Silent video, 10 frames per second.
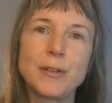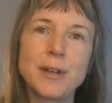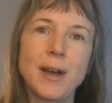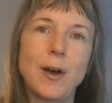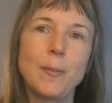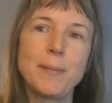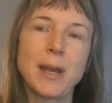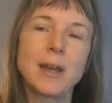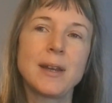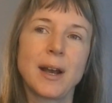to help
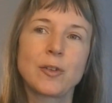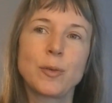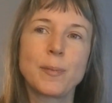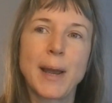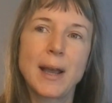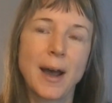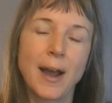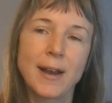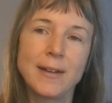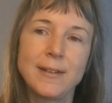me connect with my
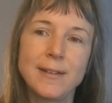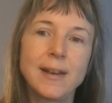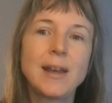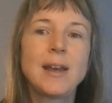guides